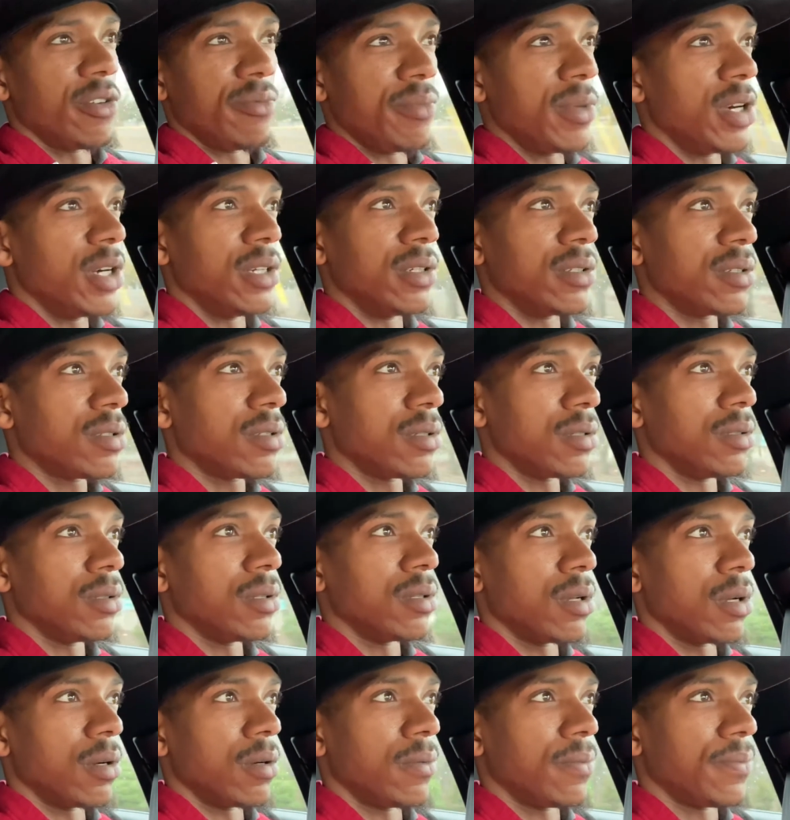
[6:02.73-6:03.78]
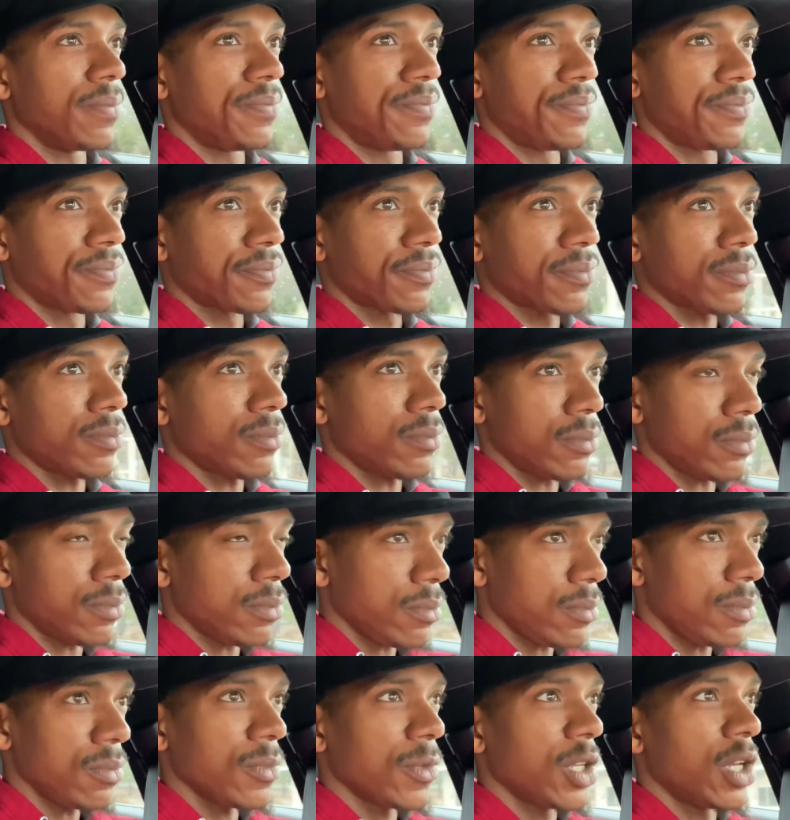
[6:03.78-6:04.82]
months, you know,
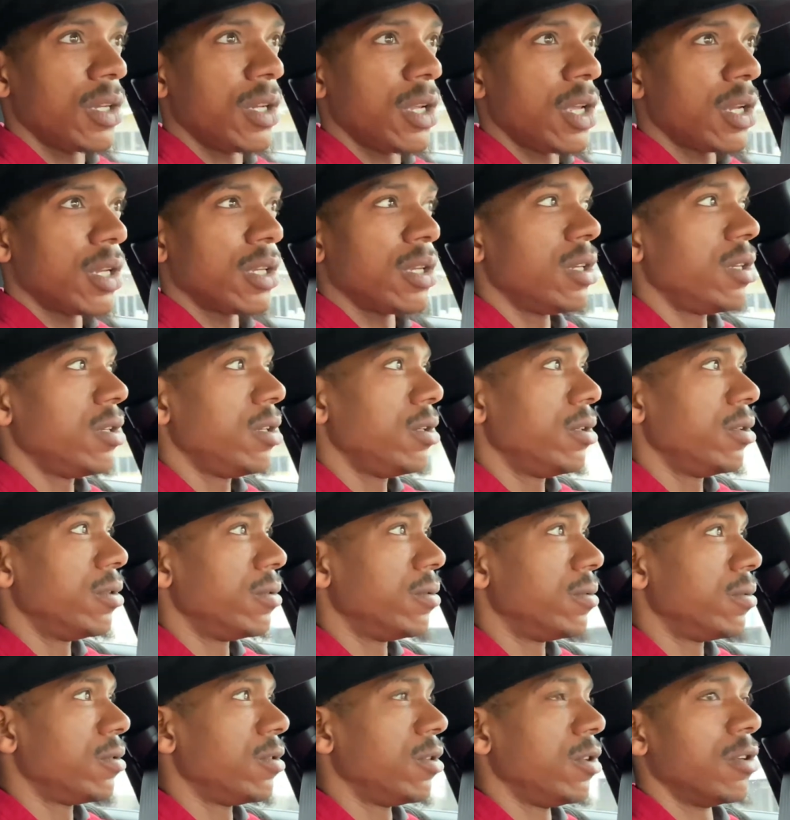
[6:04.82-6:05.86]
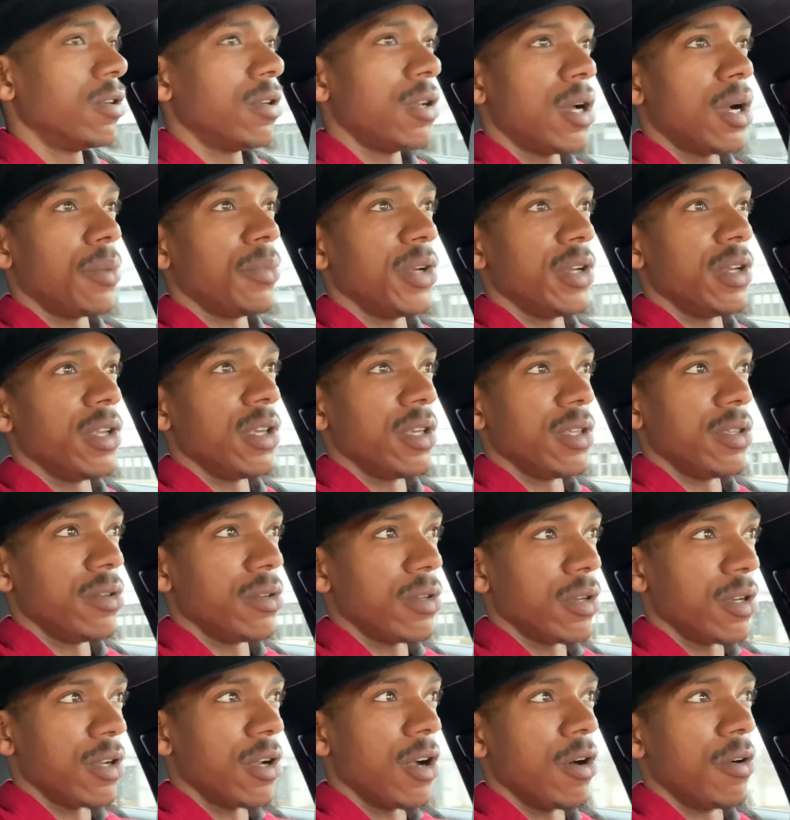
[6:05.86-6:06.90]
and that'll give you your number. Then you
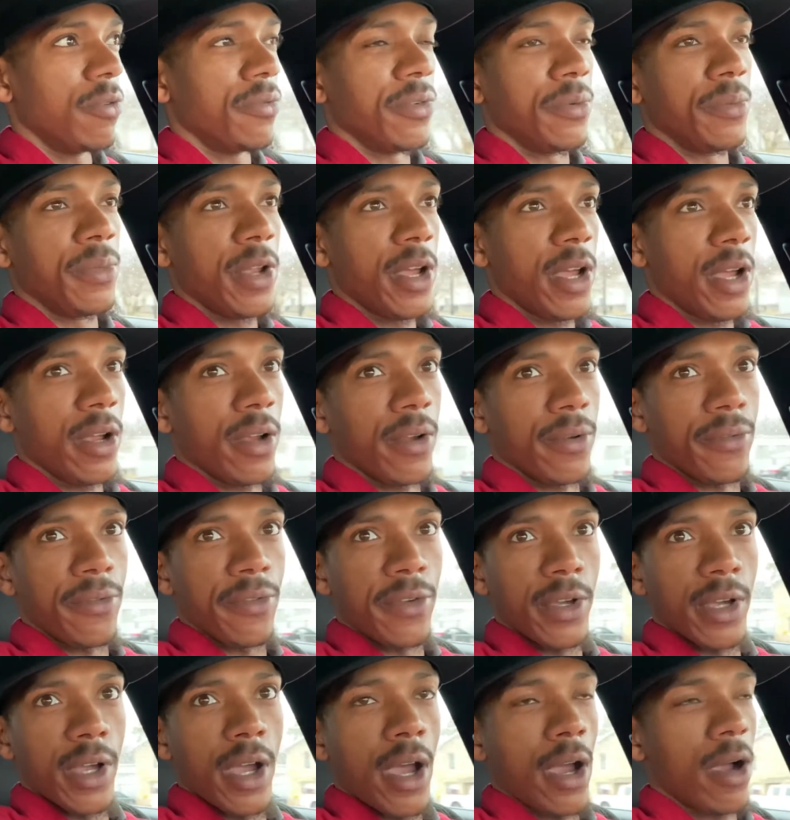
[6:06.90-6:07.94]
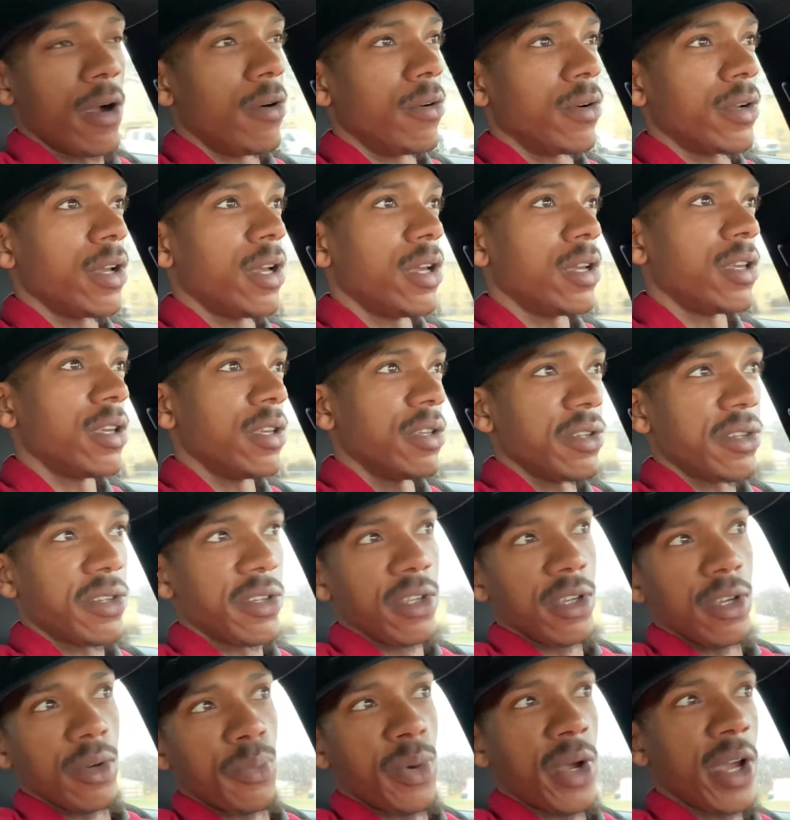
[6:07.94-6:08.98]
can go from there and figure out, okay, can you
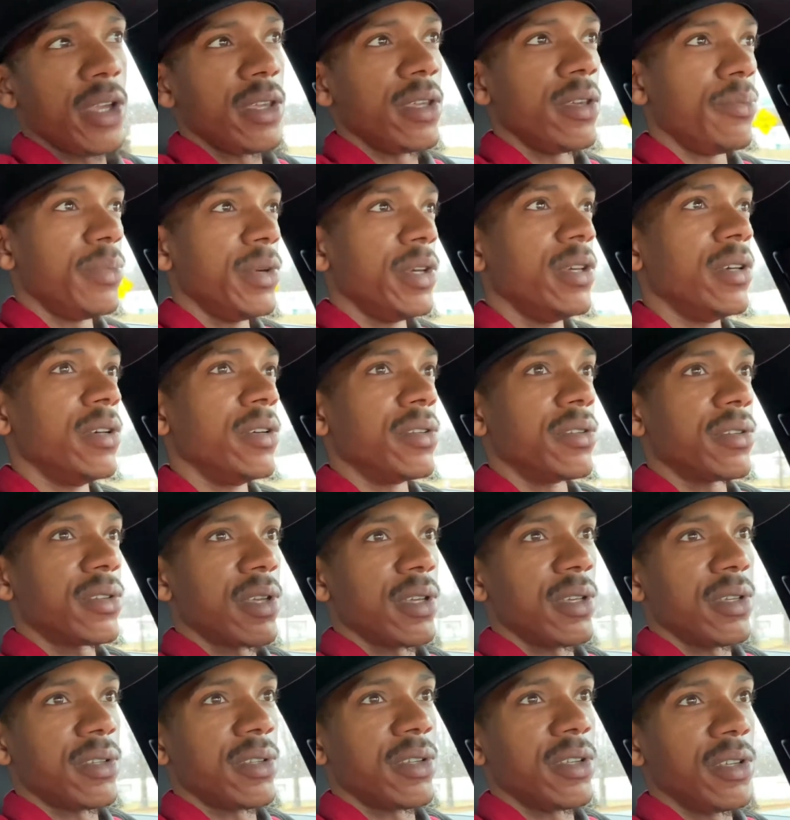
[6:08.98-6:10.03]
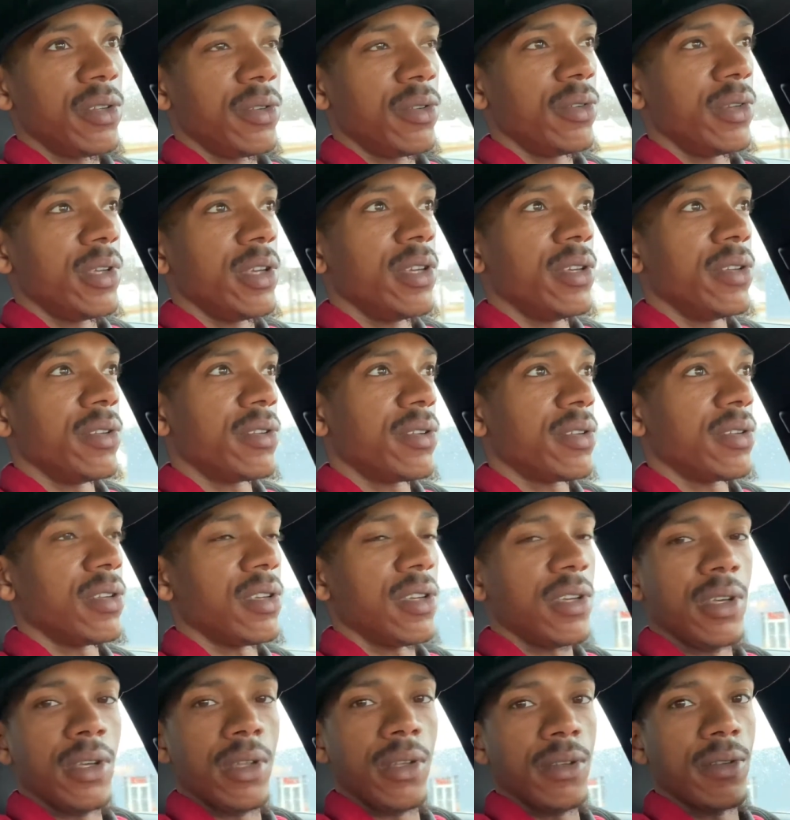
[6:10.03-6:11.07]
still pay your bills? Can you still do this
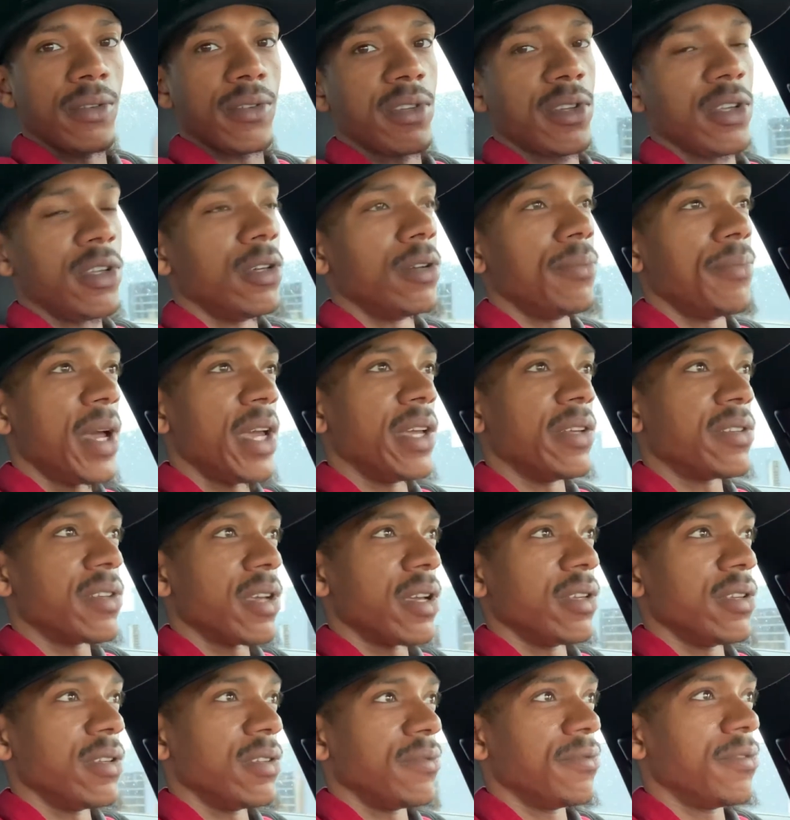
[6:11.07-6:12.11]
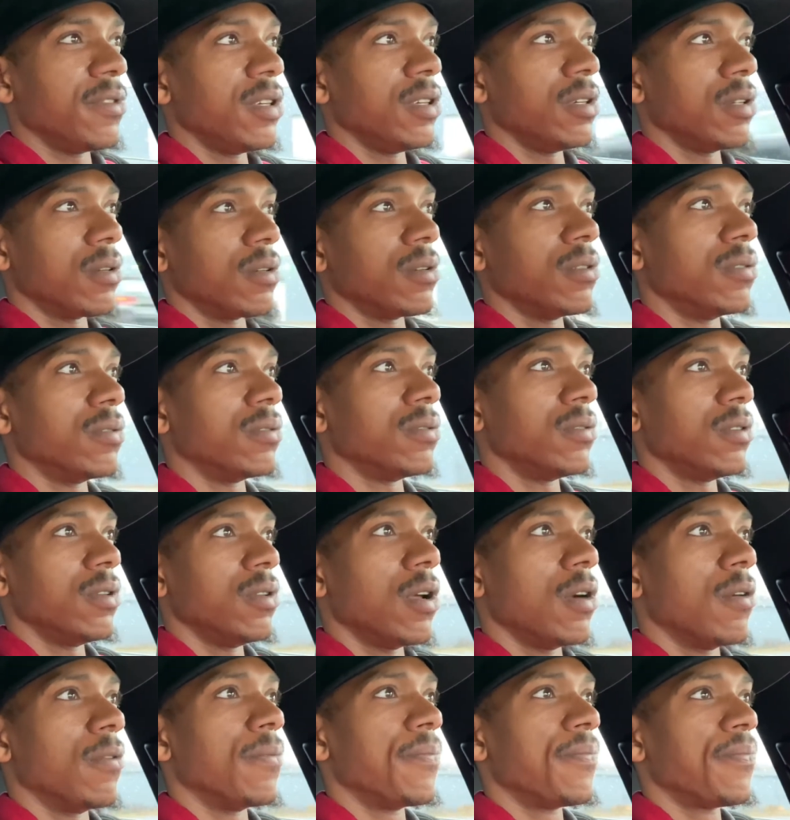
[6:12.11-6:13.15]
and still maintain this vehicle, you know?